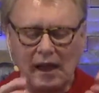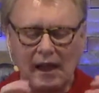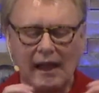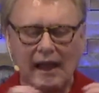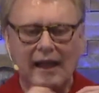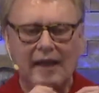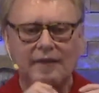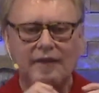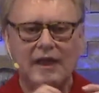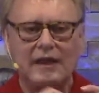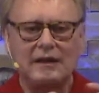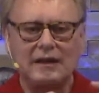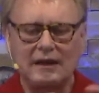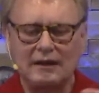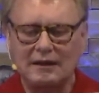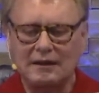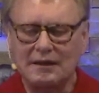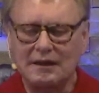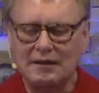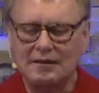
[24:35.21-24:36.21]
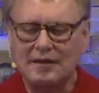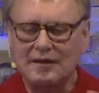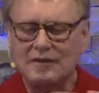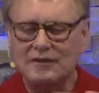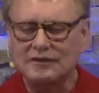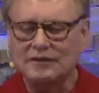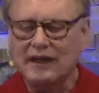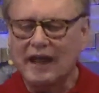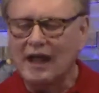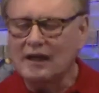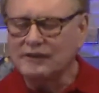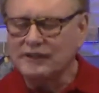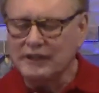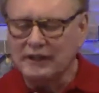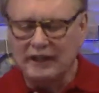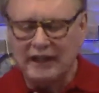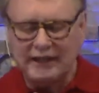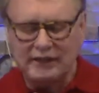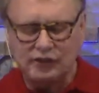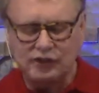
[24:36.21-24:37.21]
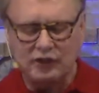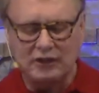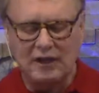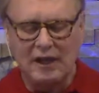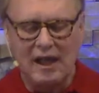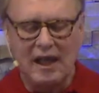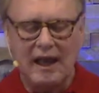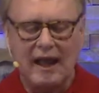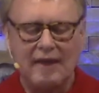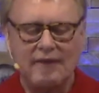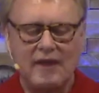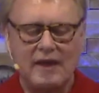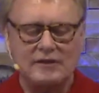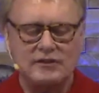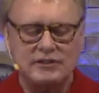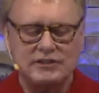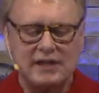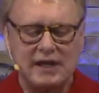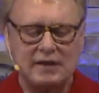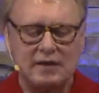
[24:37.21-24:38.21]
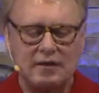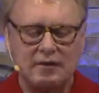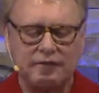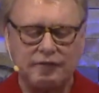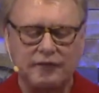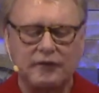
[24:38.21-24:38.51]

and they did this calculation, and they said,